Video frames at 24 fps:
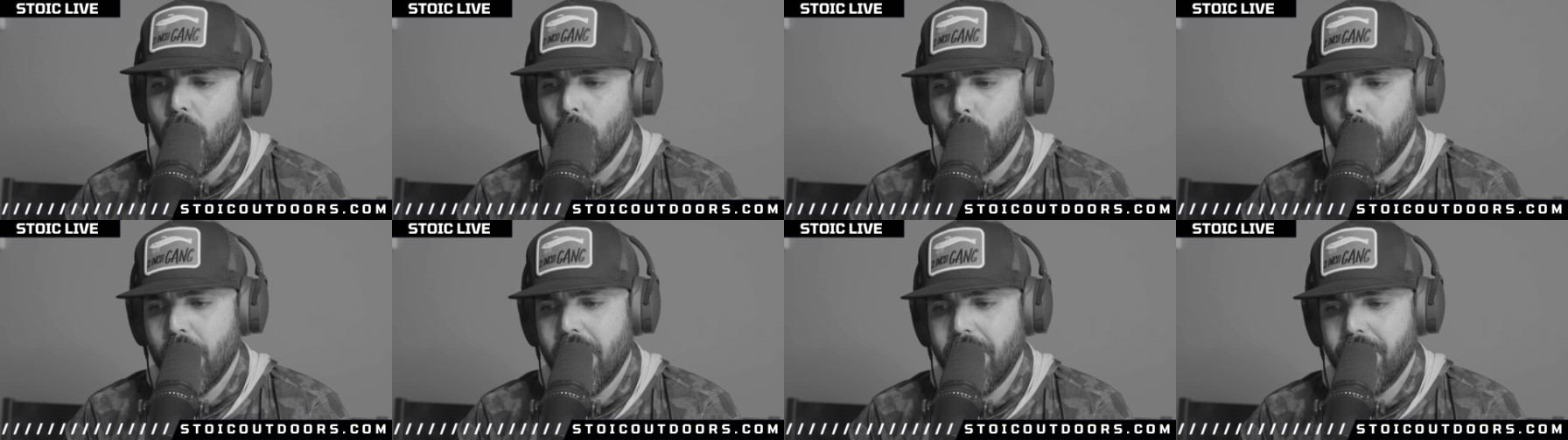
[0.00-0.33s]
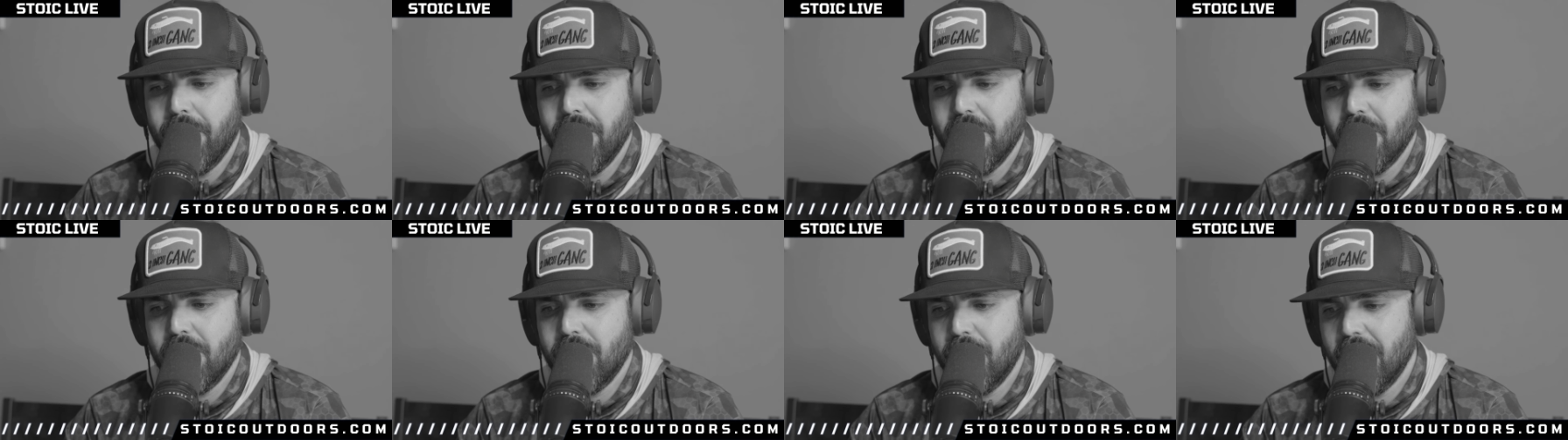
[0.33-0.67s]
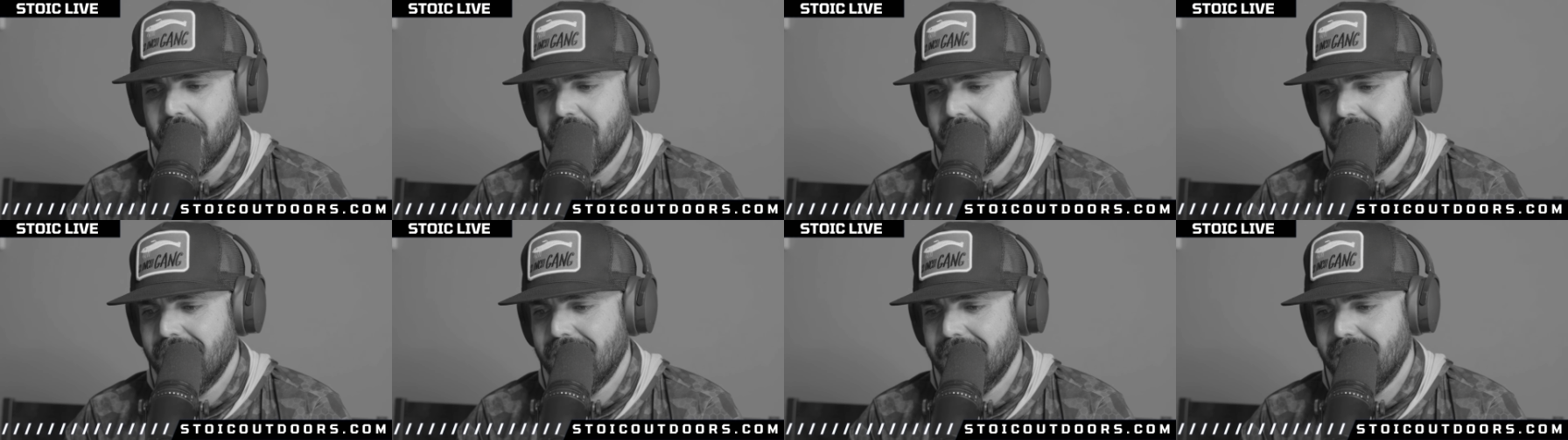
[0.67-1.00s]
redfish
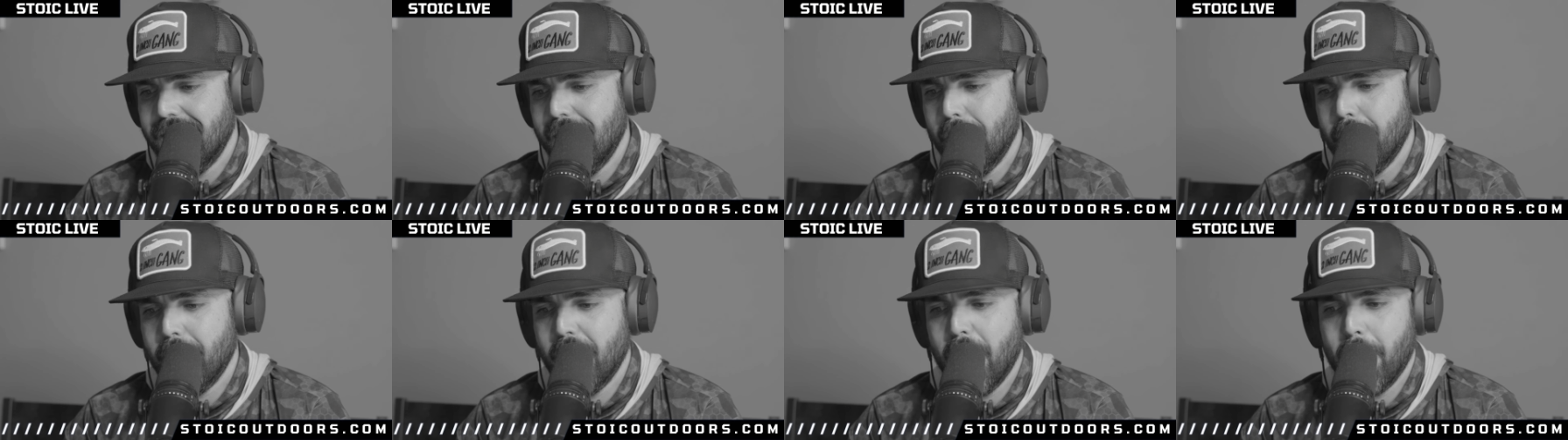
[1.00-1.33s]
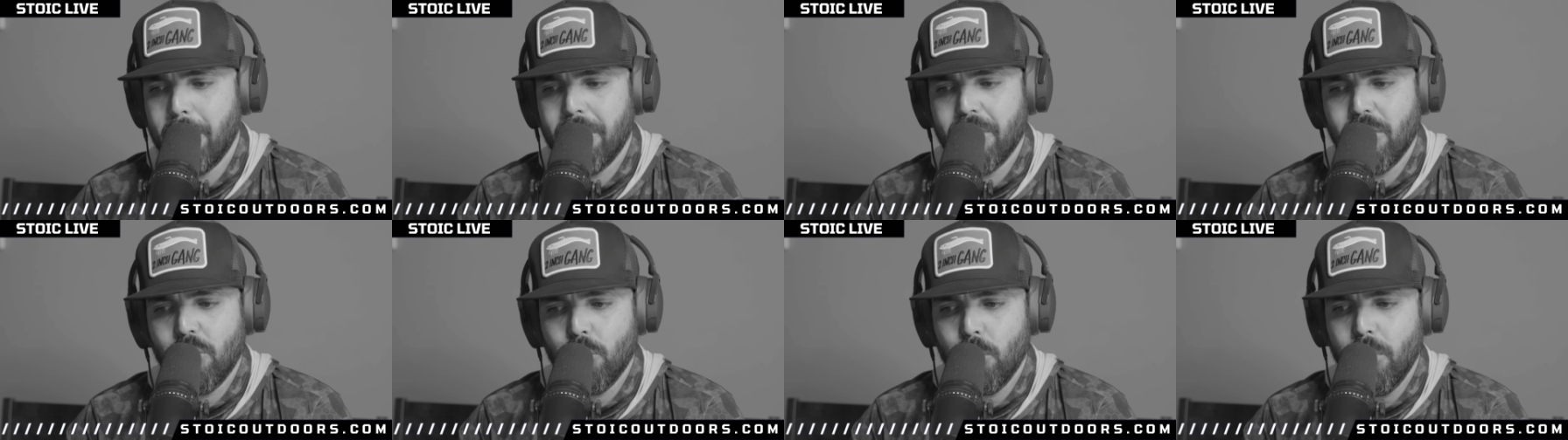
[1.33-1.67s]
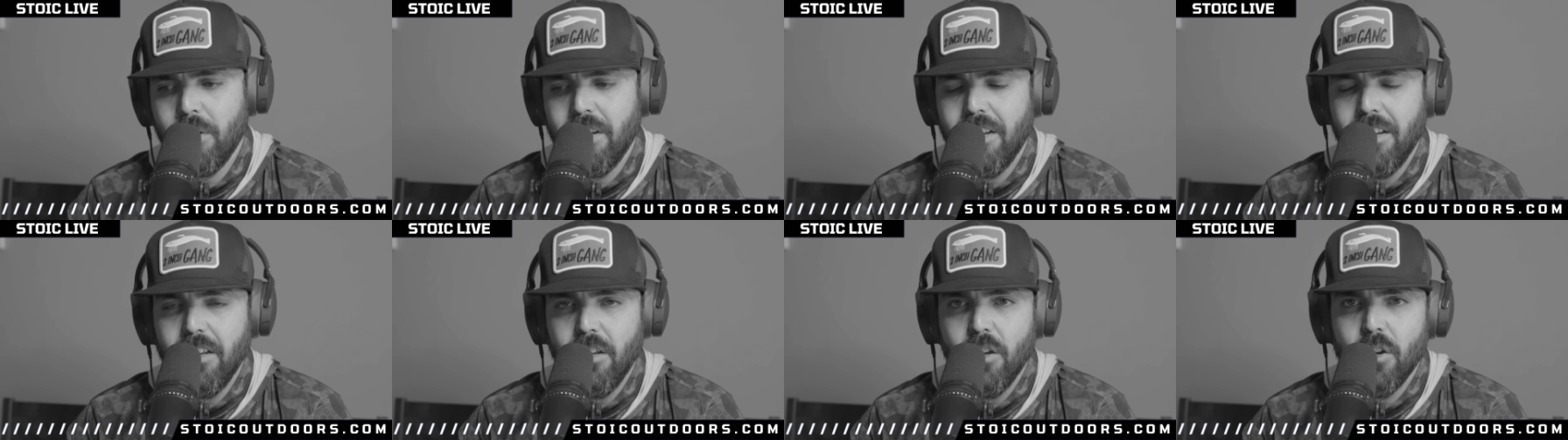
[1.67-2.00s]
fishing tip number
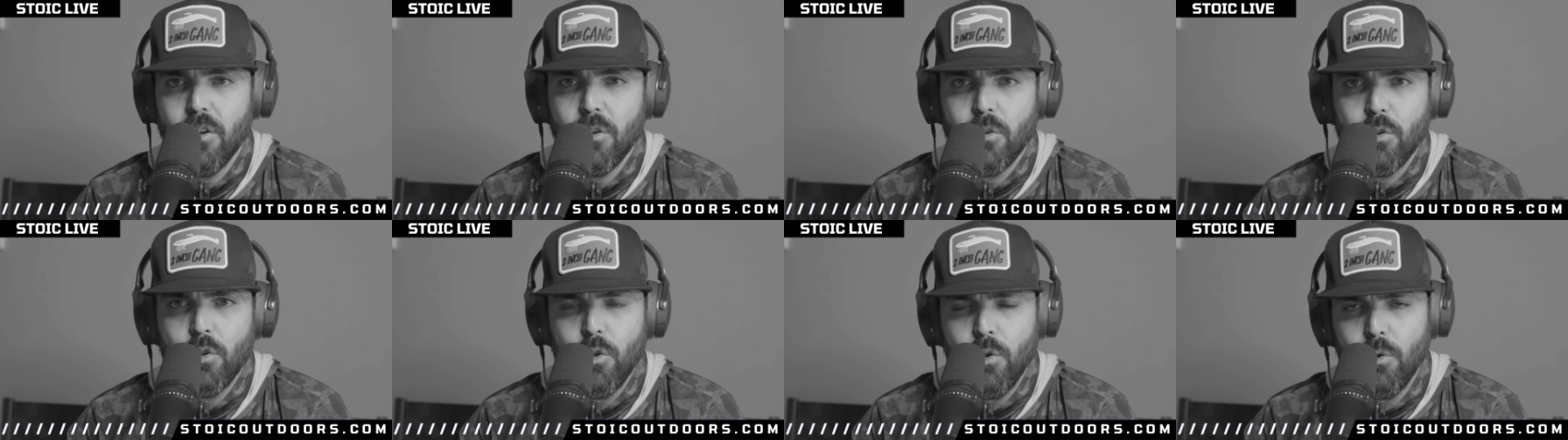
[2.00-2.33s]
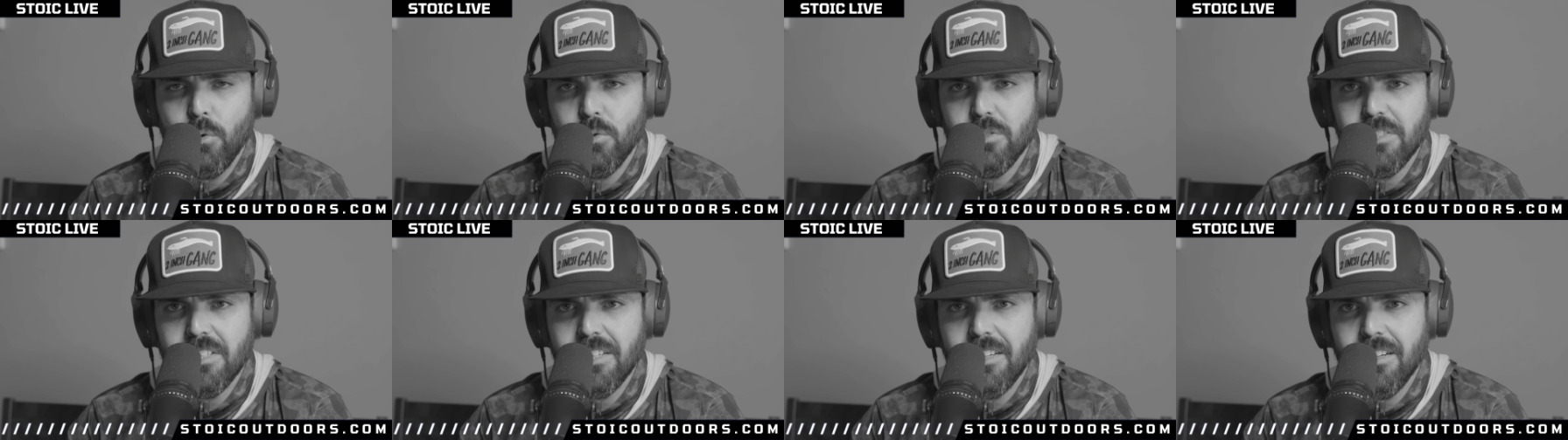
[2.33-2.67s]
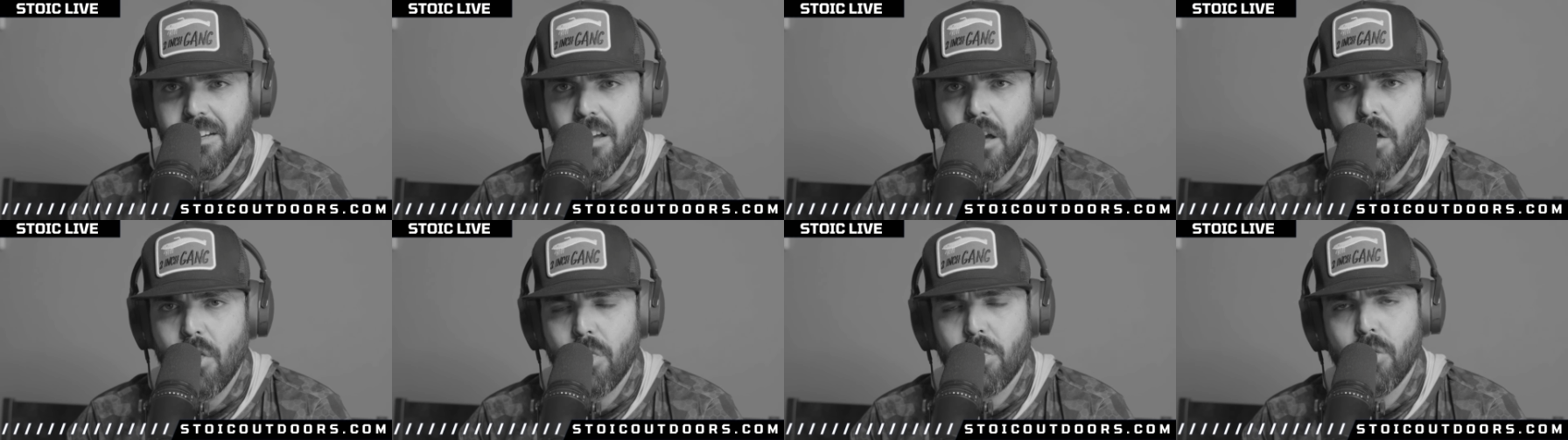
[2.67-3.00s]
three
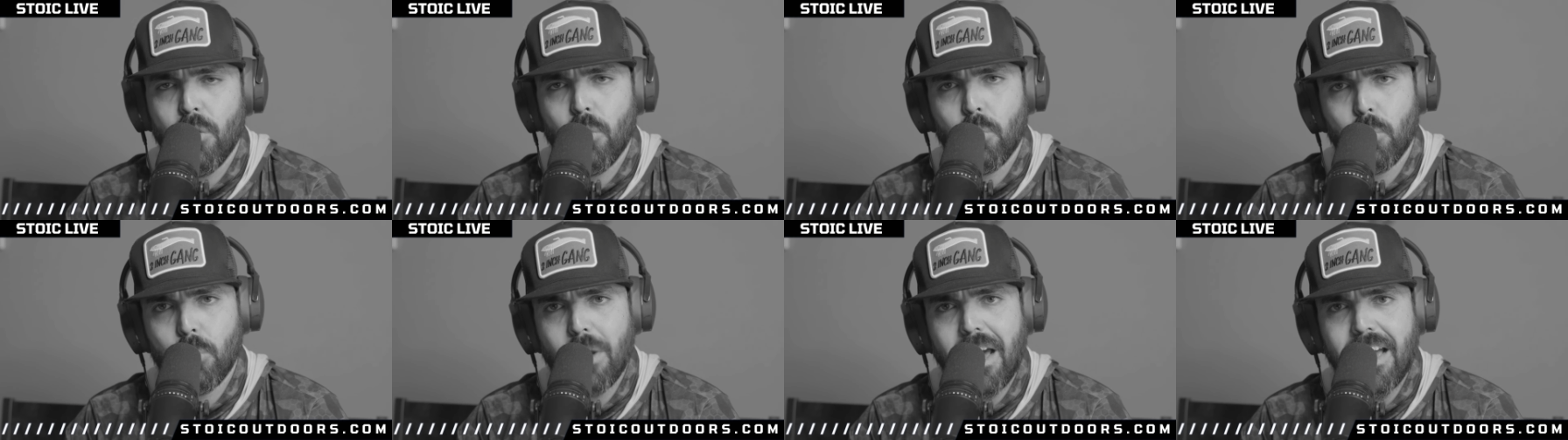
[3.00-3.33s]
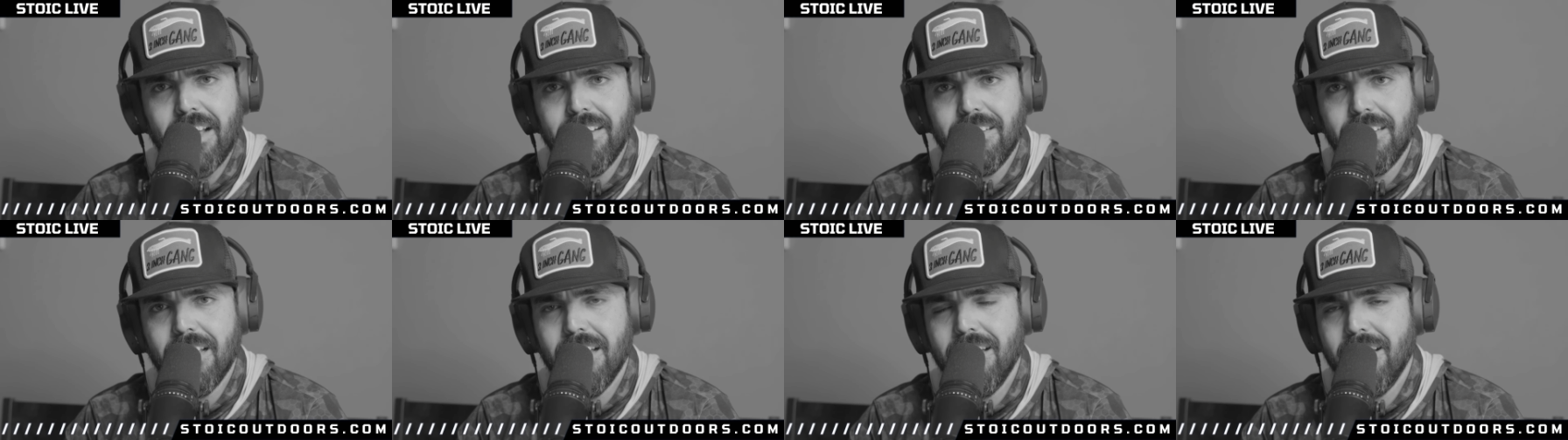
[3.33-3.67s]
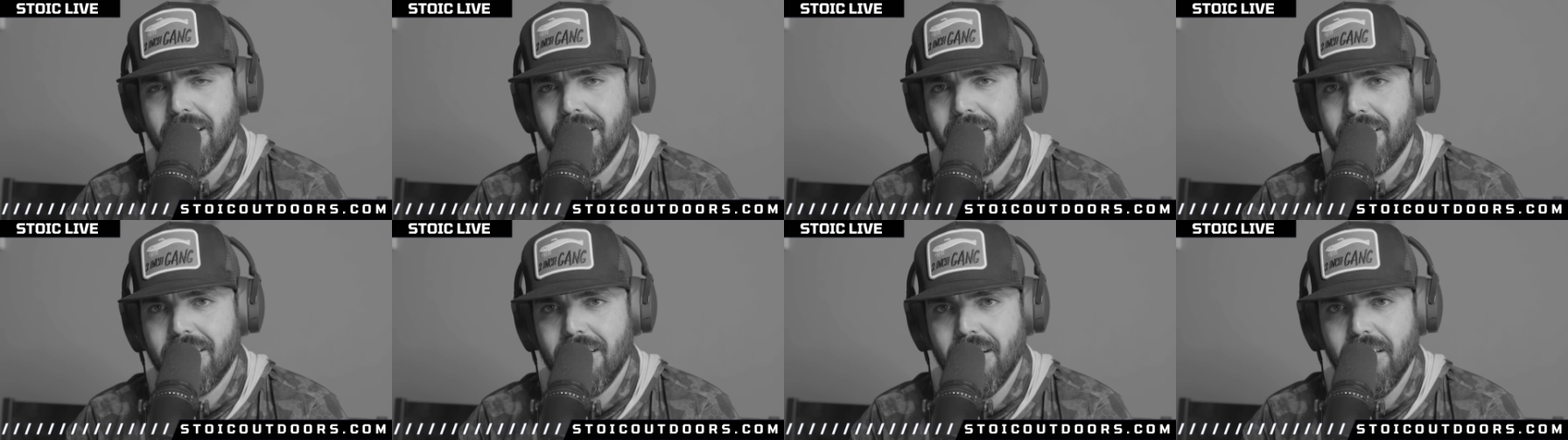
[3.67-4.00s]
using the right
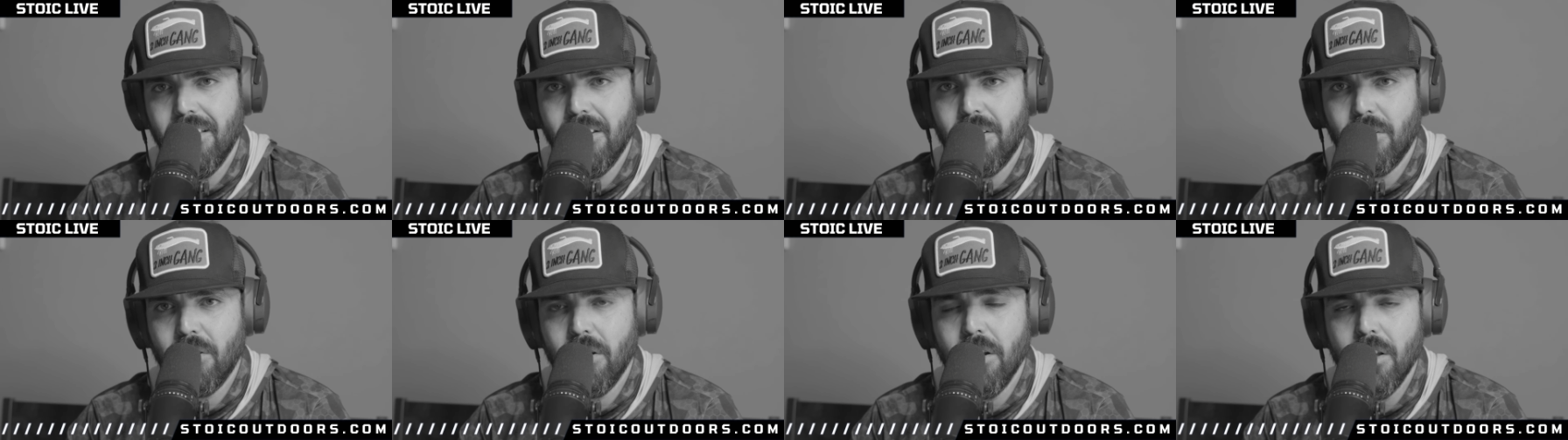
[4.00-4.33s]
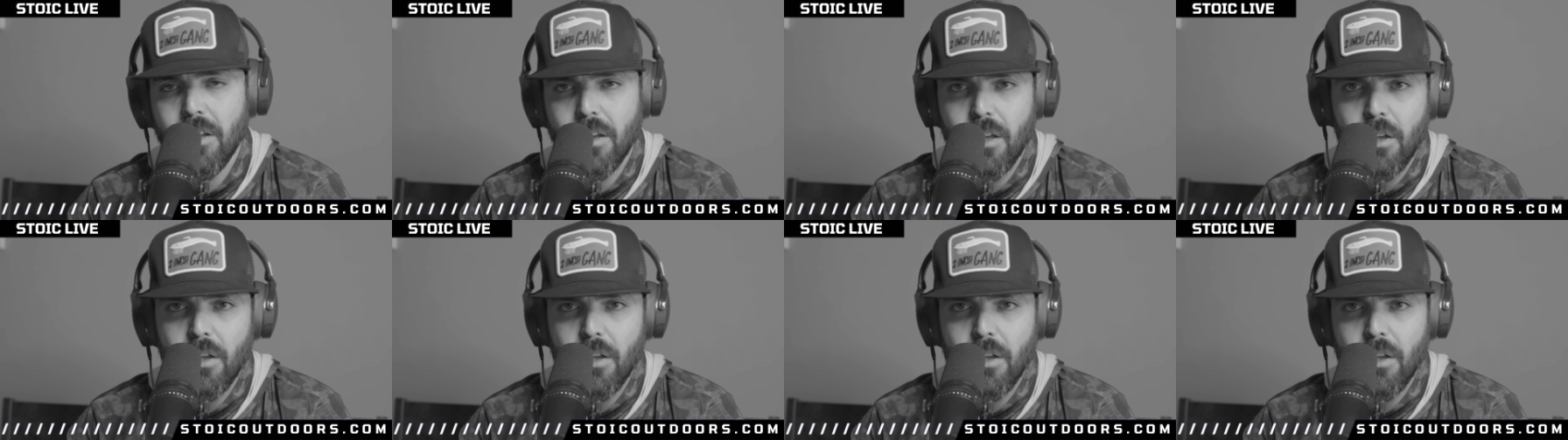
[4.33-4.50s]
color